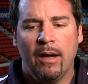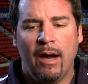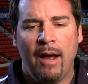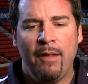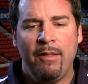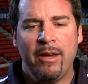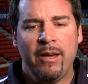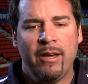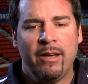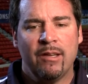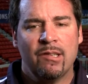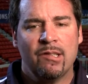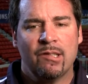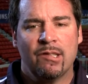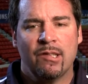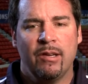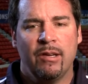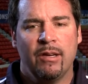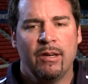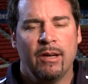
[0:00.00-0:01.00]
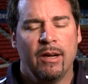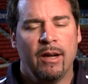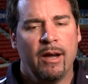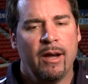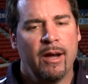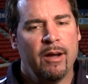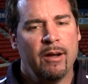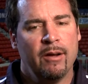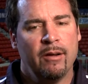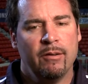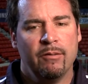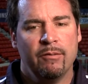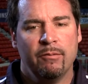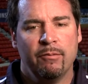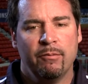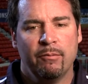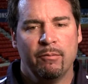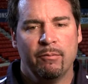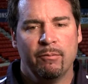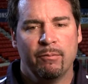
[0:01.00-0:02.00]
I think it's
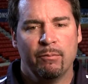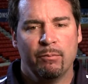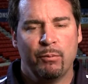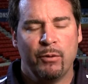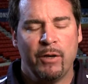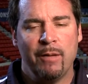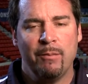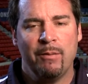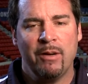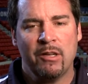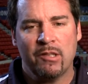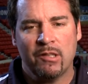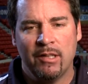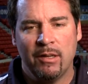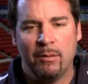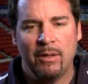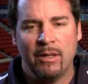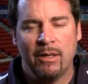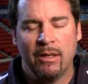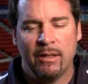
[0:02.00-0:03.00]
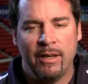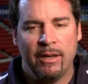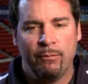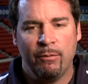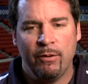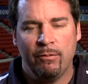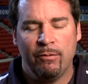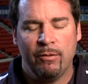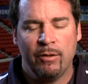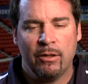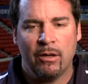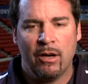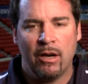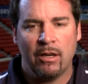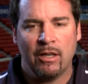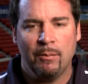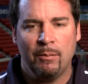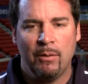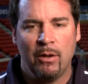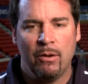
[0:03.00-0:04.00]
pretty much similar. Like we
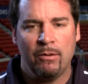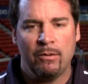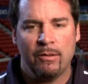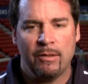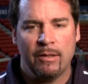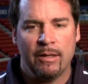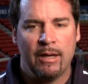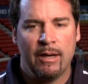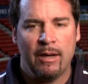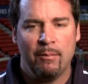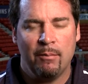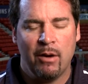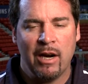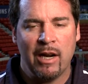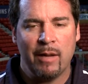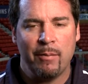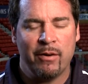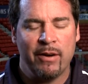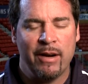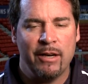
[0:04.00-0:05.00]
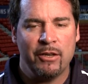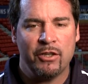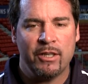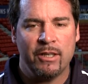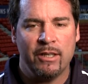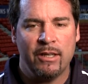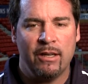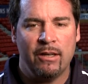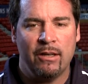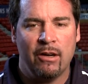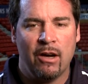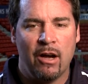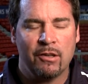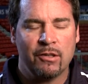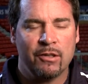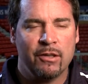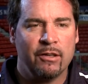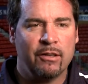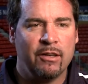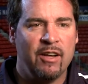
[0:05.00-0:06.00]
talked about Marty Marincin and
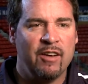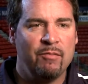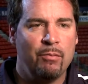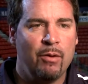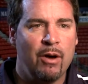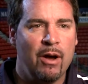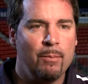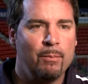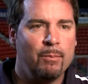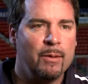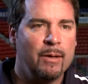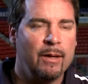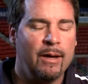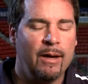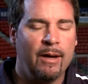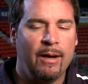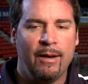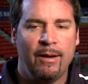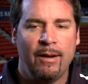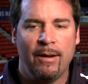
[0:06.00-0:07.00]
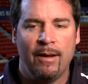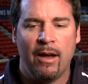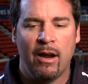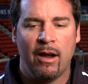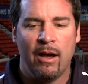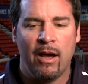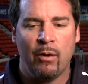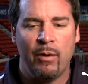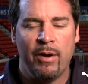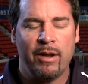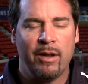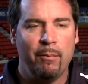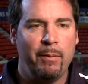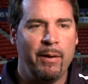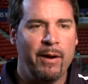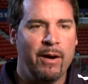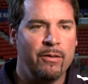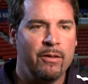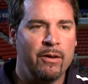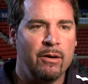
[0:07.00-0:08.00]
Oscar Klefbom. How do I
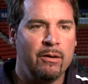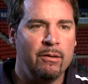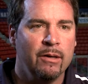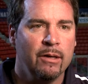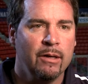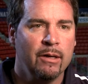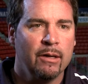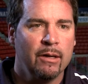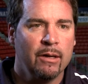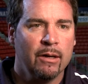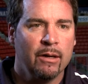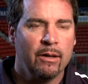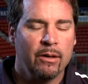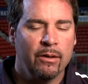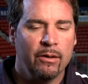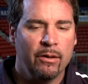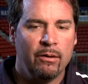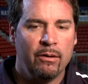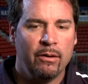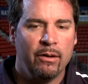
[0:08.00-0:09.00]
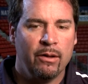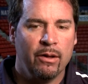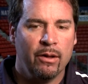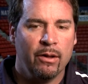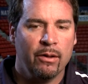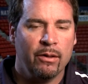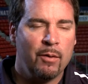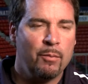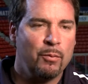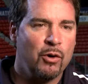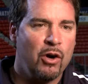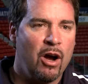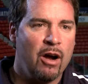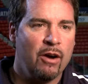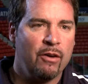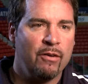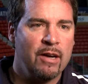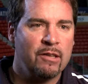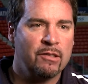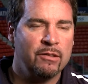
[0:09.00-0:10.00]
compare their
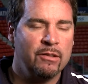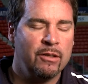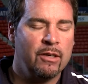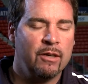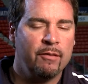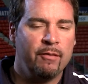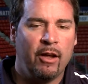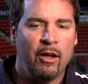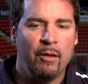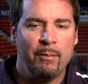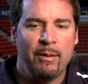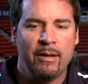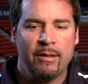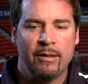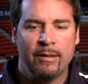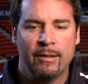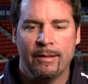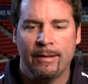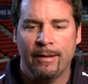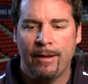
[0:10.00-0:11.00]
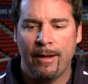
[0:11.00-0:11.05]
progress and their development?